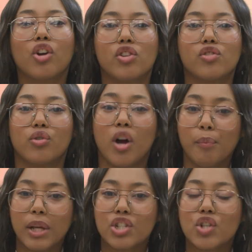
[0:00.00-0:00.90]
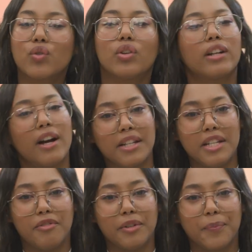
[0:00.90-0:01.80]
cause your complexion to look
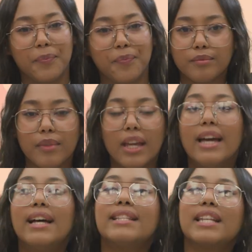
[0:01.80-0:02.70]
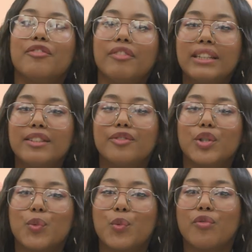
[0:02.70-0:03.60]
uneven. To
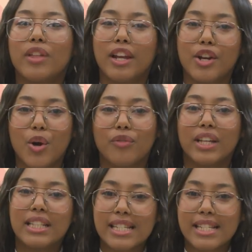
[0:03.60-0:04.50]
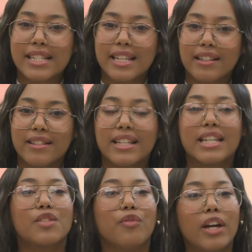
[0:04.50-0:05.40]
effectively remove the layer of dead skin cells,
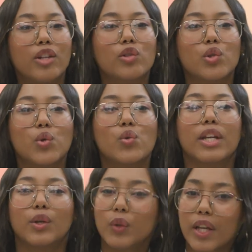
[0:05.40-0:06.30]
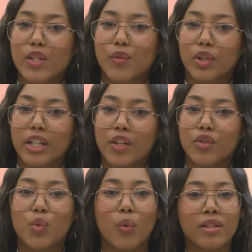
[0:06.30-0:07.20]
it's vital to use a good
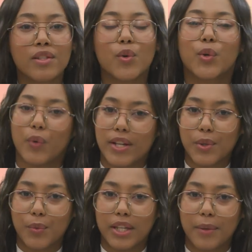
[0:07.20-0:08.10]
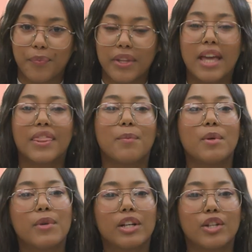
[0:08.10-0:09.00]
exfoliator once or twice a week. The
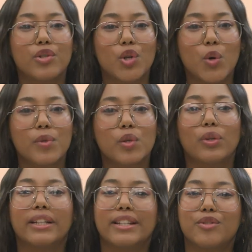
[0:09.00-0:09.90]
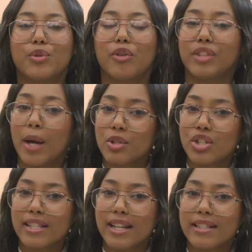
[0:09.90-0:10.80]
BB Clear soaps will get rid of damaged
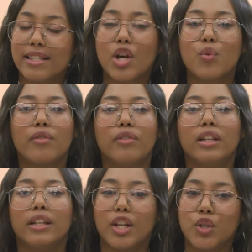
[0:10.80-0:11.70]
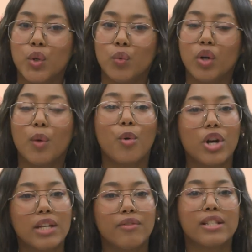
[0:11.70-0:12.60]
cells, revealing a new, more
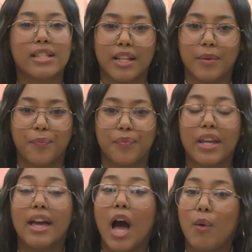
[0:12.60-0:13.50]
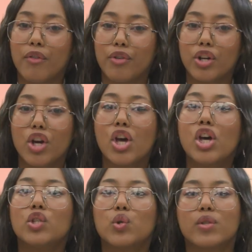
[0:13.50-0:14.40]
even skin. However,
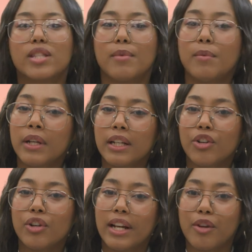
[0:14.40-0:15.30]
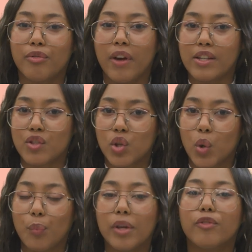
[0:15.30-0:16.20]
choose the BB Clear clarifying
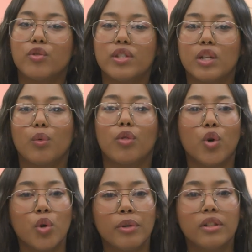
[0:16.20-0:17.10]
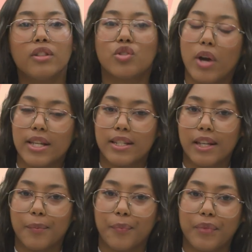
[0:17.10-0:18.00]
soap if you deal with normal to dry
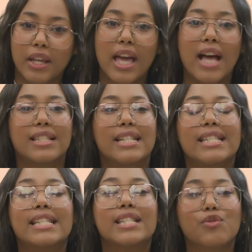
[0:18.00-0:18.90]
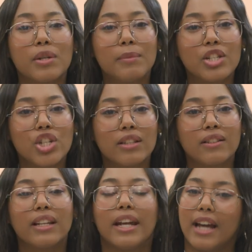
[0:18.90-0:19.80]
skin, as it is extremely
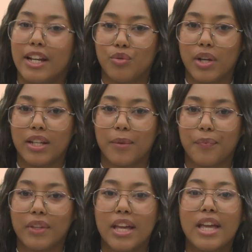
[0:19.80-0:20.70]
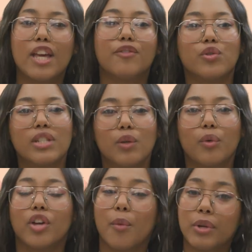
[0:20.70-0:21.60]
gentle and hydrating. If you deal
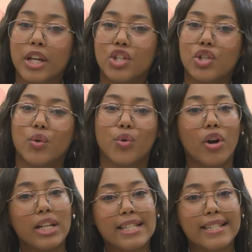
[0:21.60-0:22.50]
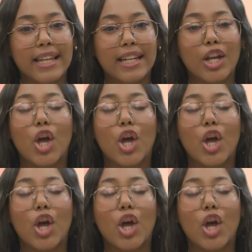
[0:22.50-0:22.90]
with combination or oily skin,